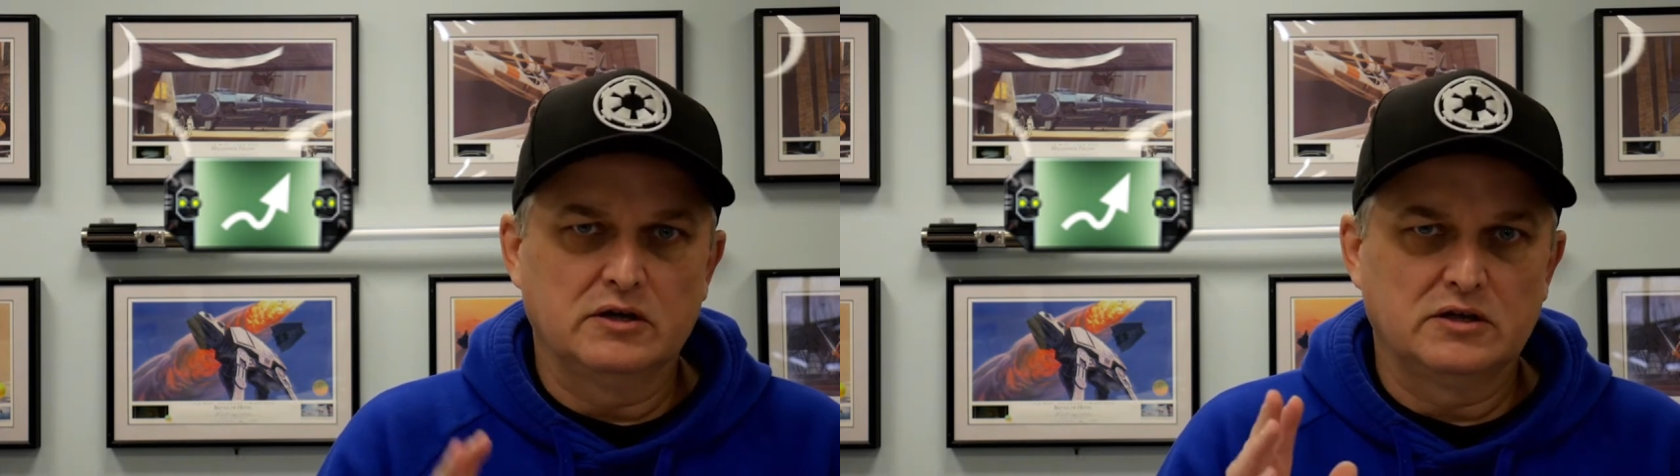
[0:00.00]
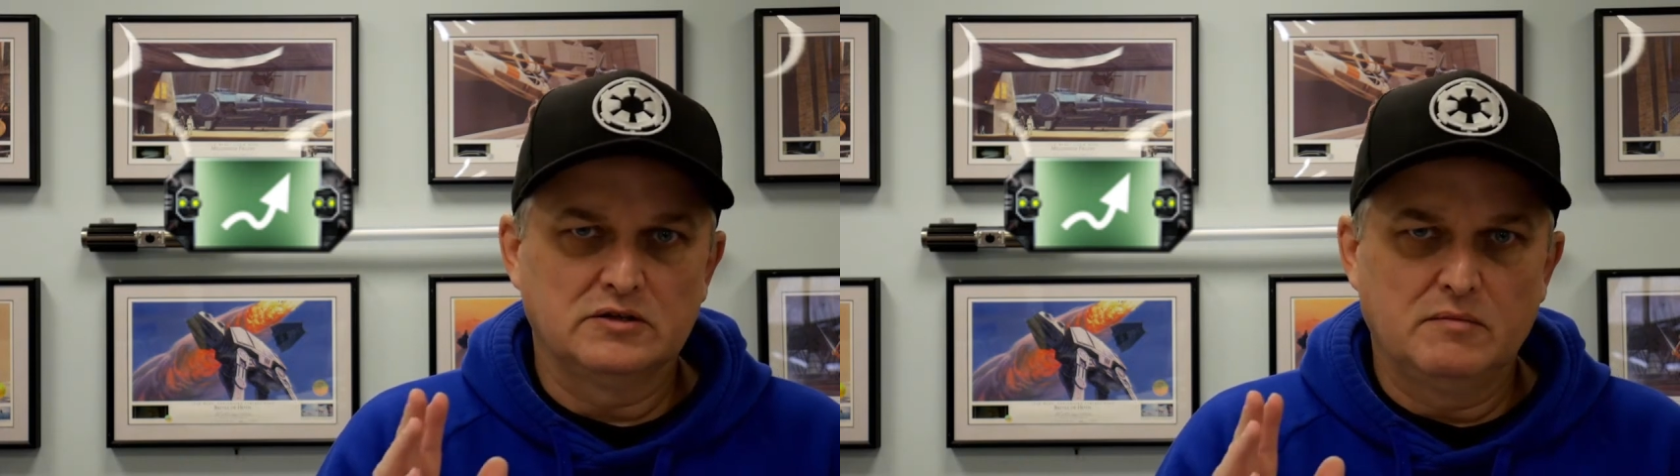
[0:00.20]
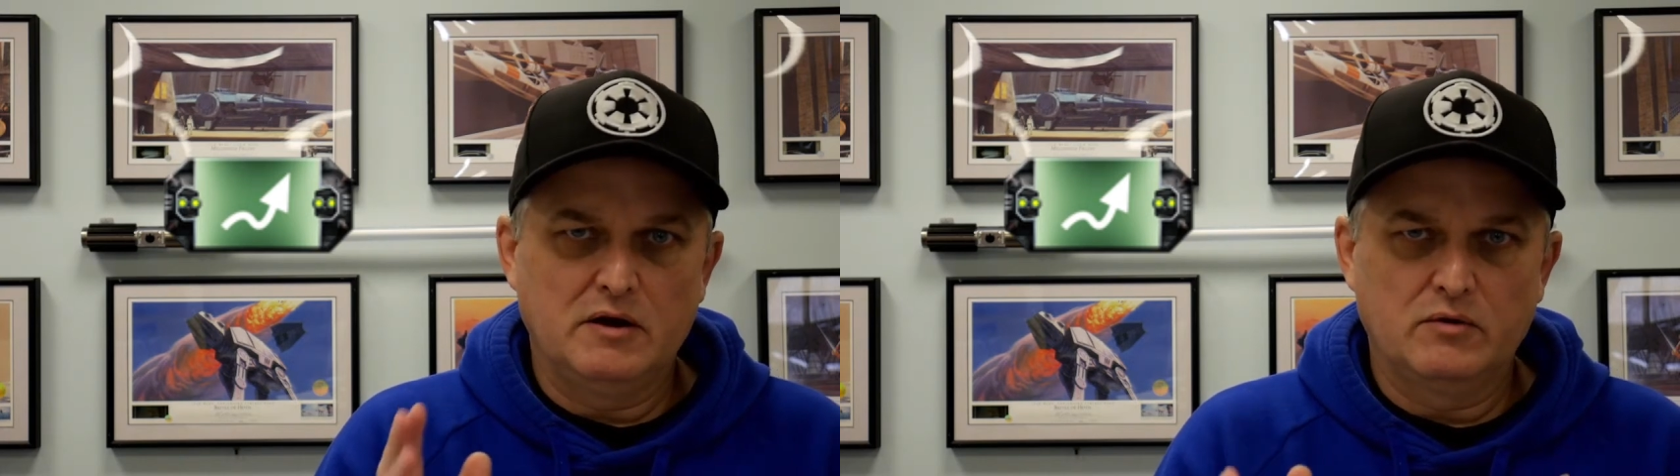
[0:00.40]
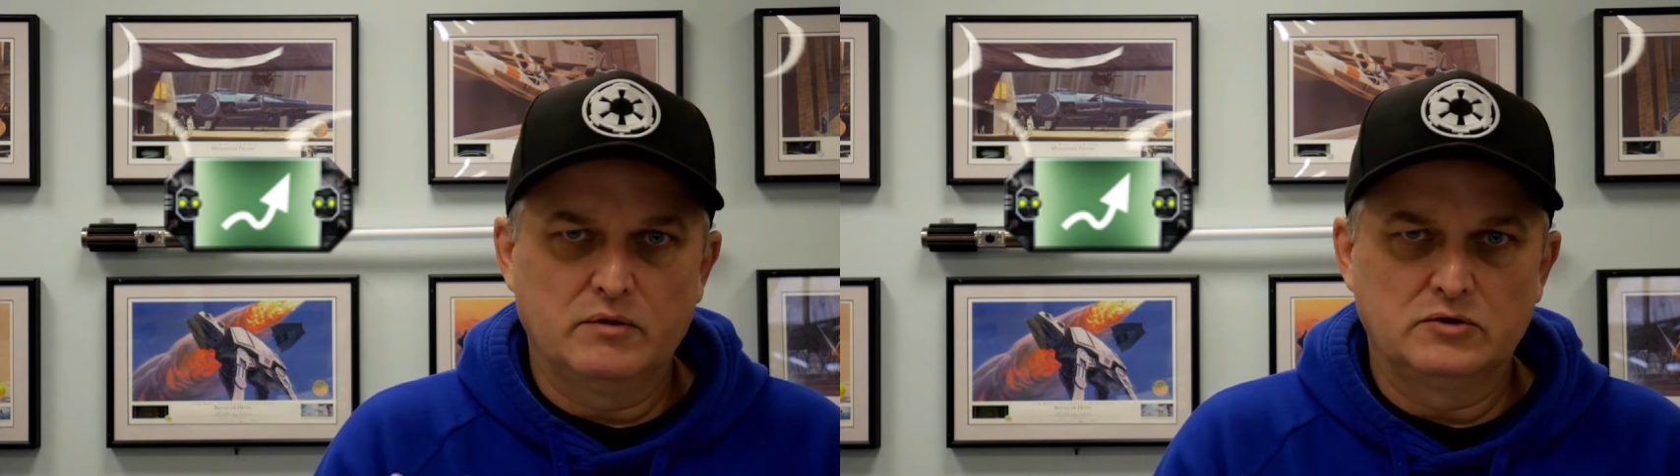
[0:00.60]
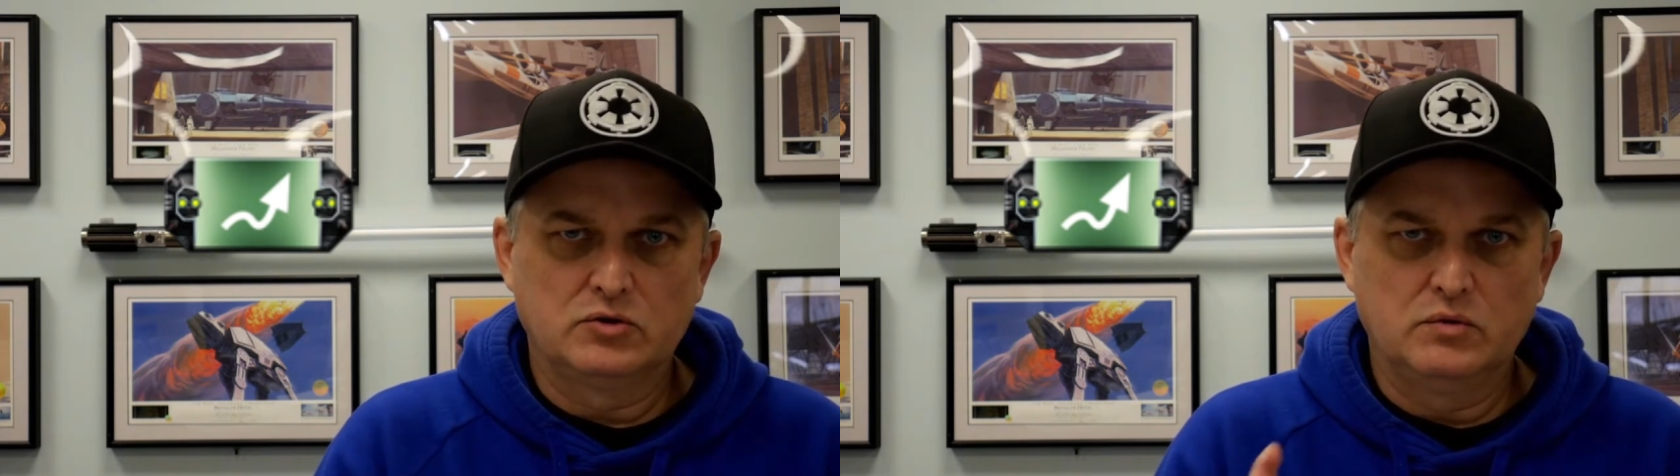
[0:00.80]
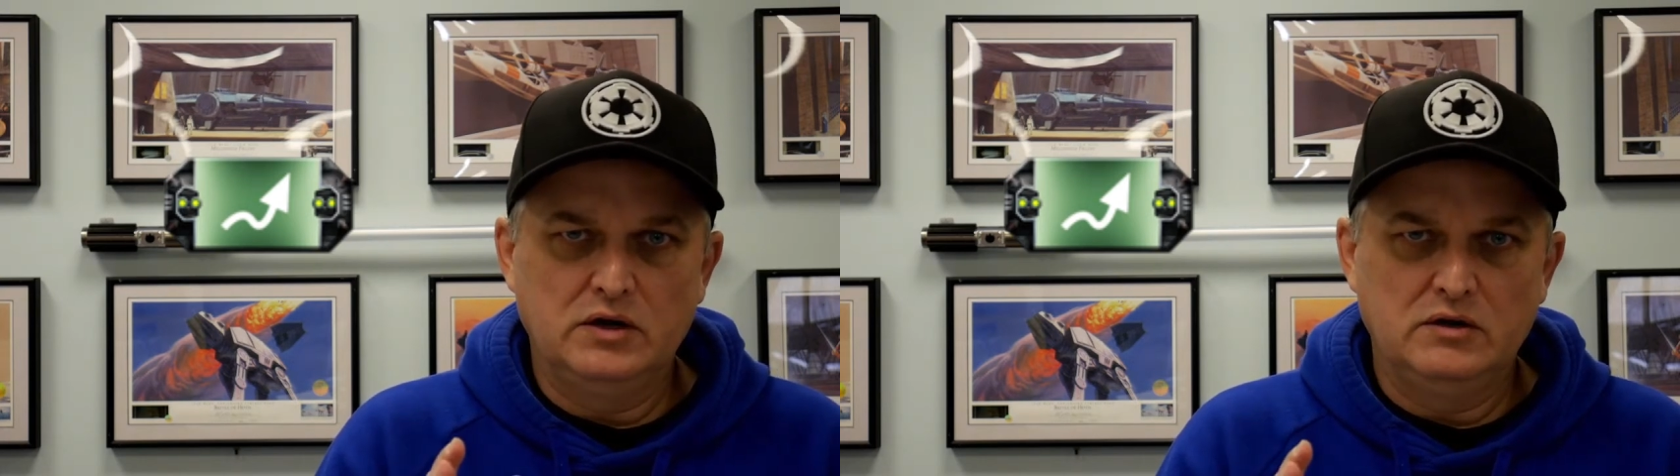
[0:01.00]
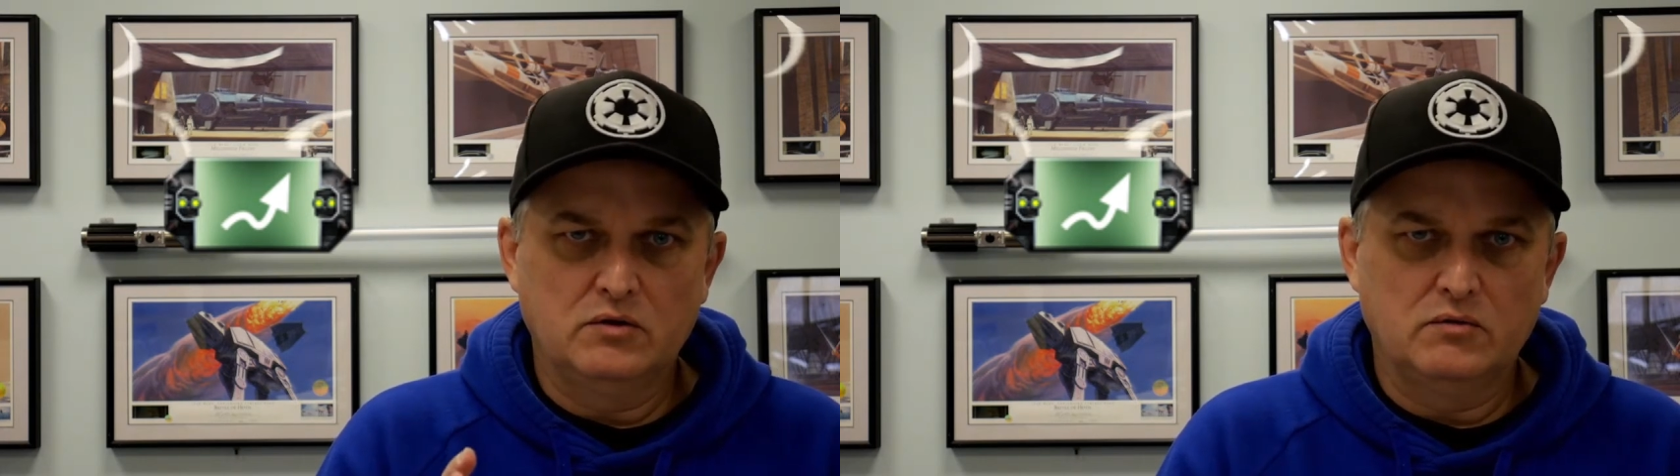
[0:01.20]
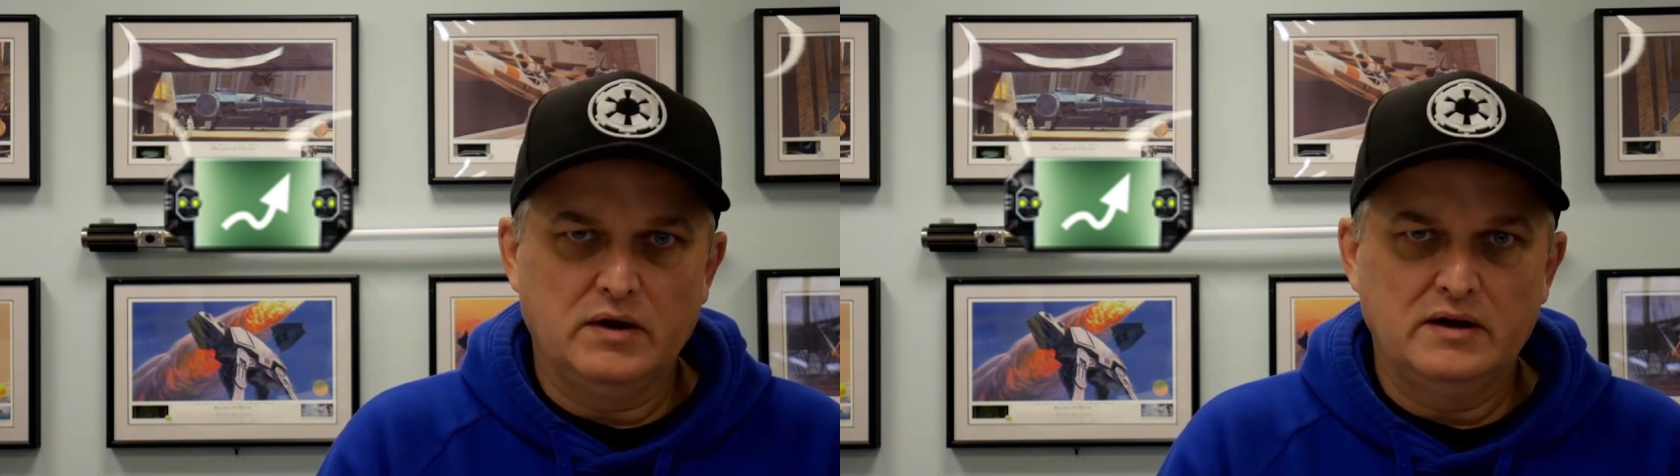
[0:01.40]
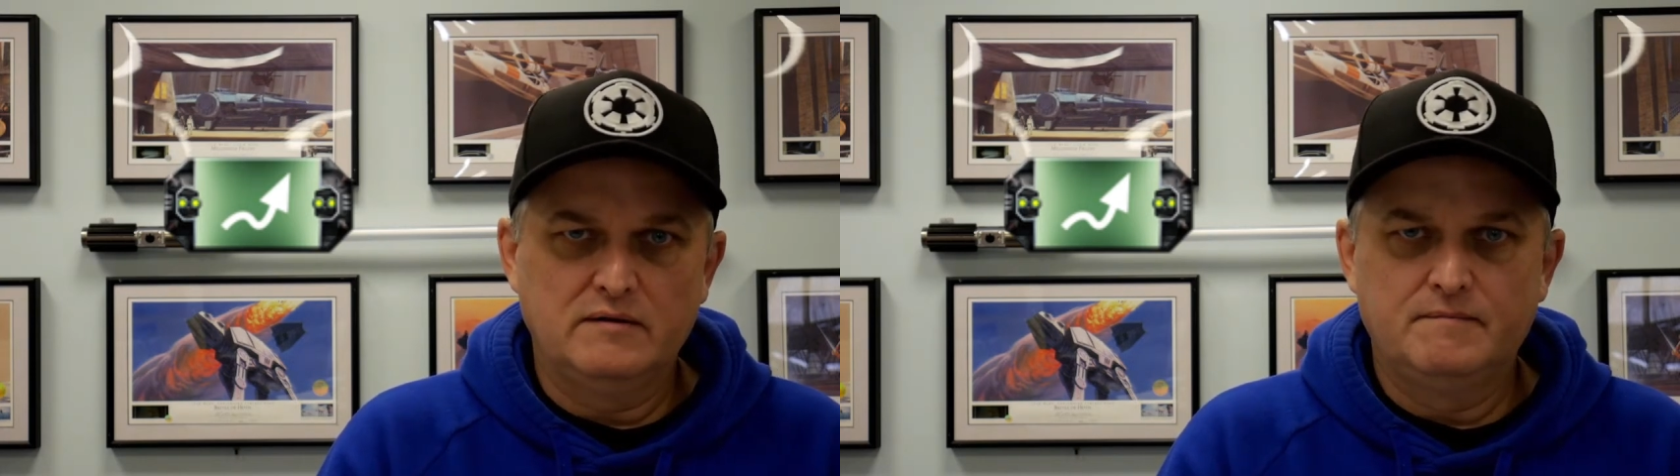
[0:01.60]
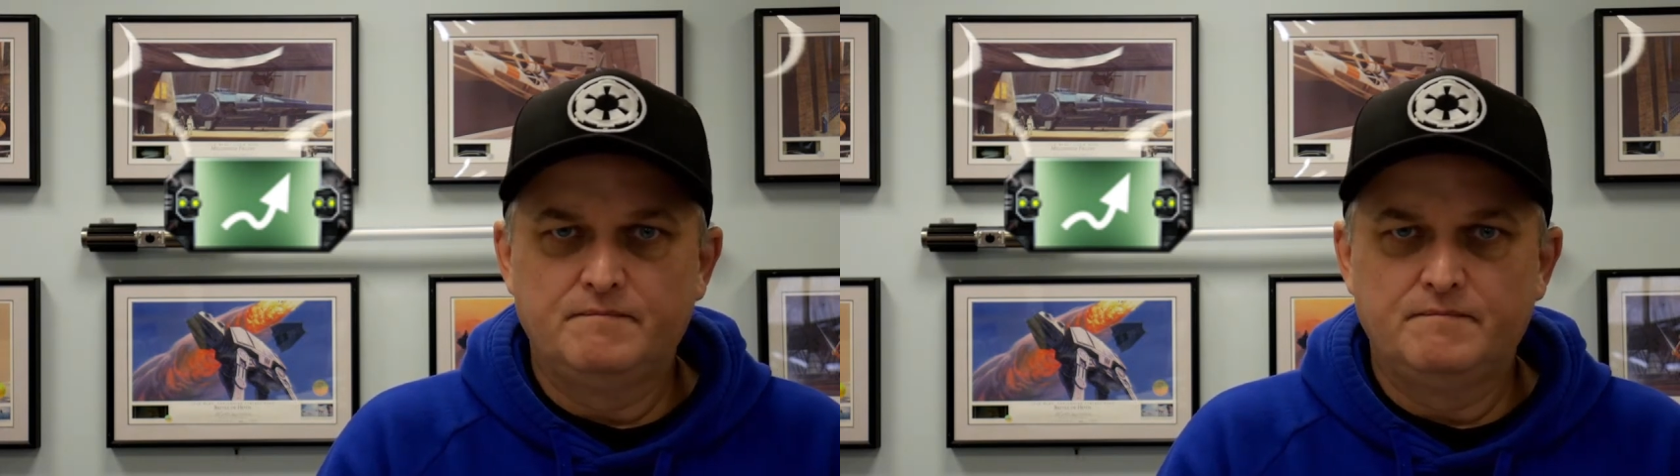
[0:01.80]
It doesn't matter whether it's green or red,